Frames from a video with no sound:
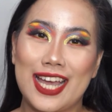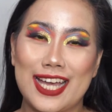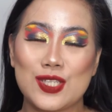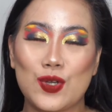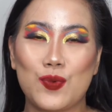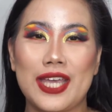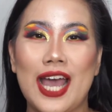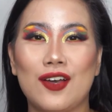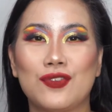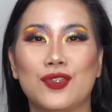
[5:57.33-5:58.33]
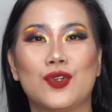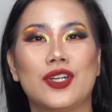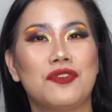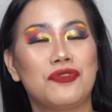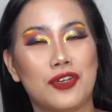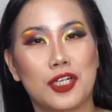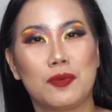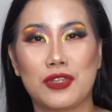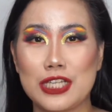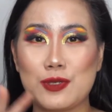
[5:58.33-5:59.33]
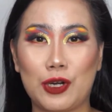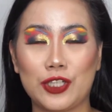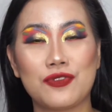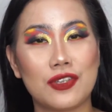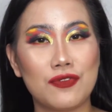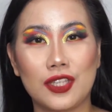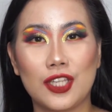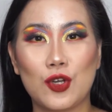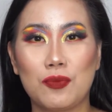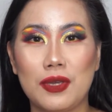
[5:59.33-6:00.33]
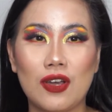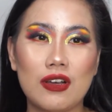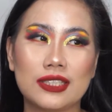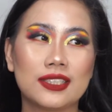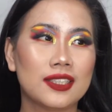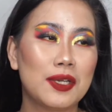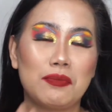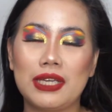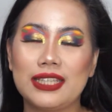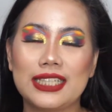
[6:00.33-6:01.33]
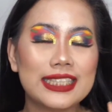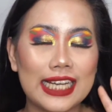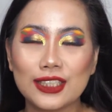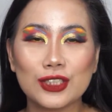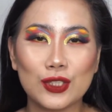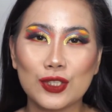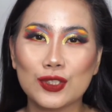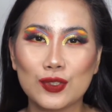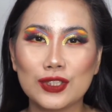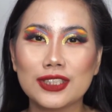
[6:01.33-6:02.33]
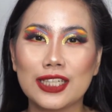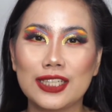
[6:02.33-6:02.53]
Okay guys, so we have to refilm this part of the video because may disaster dun sa